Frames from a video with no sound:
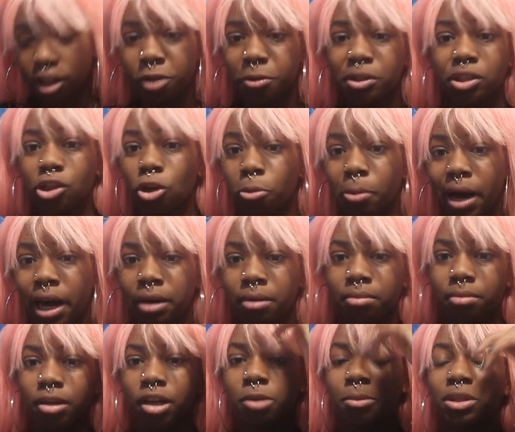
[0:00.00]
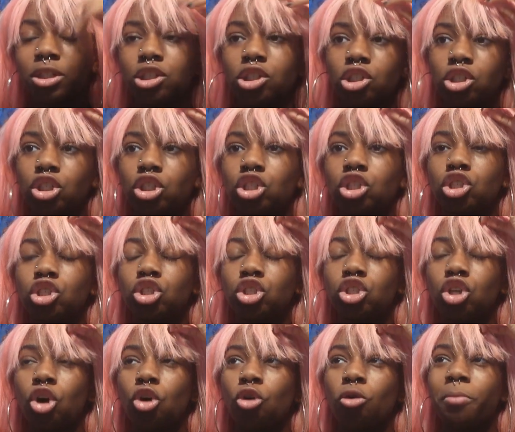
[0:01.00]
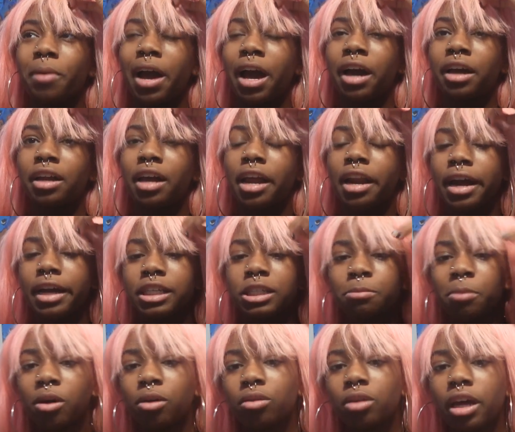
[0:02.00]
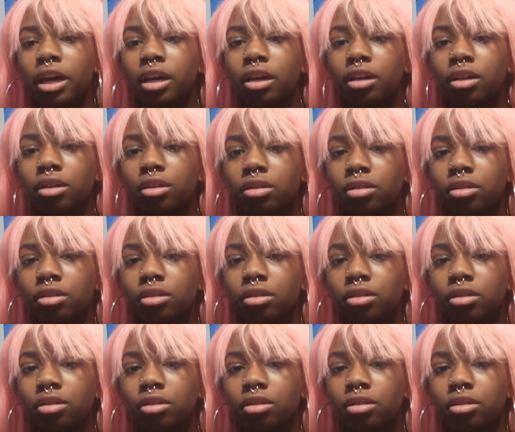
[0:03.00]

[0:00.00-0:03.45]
it was so bad. It was so bad. And I smelled like